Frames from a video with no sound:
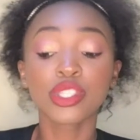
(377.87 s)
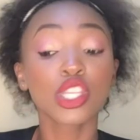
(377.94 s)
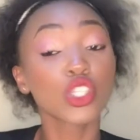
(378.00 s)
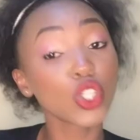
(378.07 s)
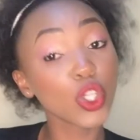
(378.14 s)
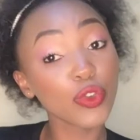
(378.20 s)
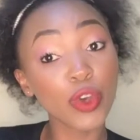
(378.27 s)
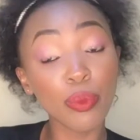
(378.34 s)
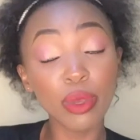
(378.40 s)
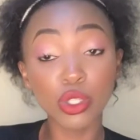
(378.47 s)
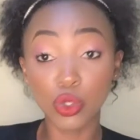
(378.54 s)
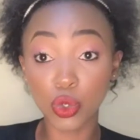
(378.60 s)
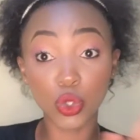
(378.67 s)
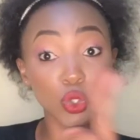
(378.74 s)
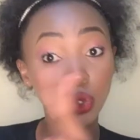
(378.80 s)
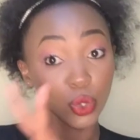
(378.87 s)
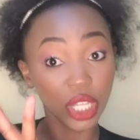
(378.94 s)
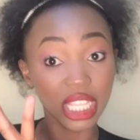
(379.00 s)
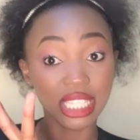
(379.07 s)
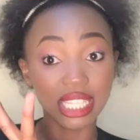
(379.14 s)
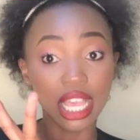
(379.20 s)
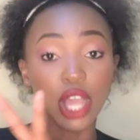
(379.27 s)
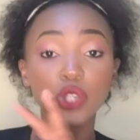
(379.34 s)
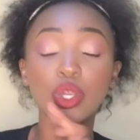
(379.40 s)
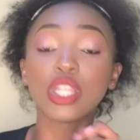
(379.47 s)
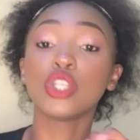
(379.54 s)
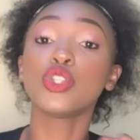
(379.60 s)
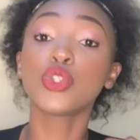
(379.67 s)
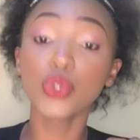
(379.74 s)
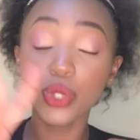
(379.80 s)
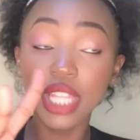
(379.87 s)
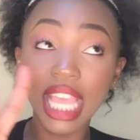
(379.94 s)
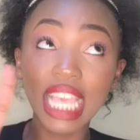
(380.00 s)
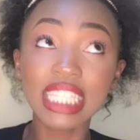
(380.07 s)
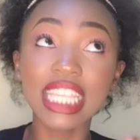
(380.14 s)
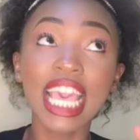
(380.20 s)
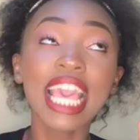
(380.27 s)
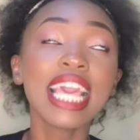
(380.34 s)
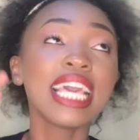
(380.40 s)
So for me, it took 2 days. Actually, 2 days